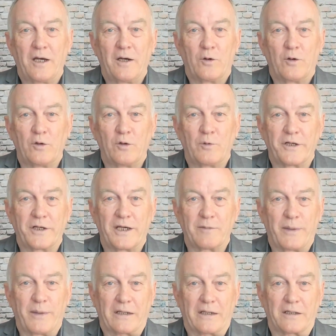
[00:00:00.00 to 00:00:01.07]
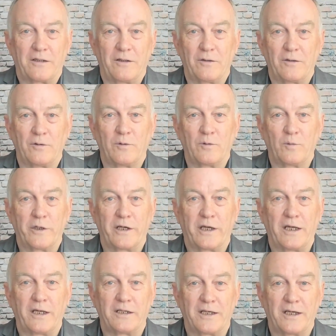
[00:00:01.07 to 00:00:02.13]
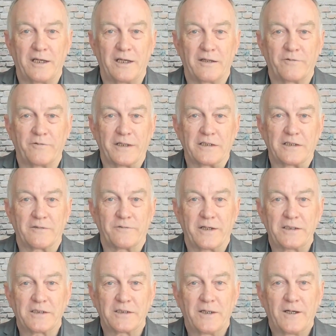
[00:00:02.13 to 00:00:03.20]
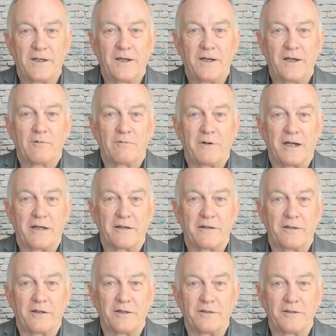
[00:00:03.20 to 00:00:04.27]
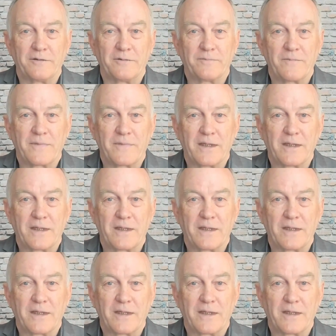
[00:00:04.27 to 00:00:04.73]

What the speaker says: All want to get back to working together face to face rather than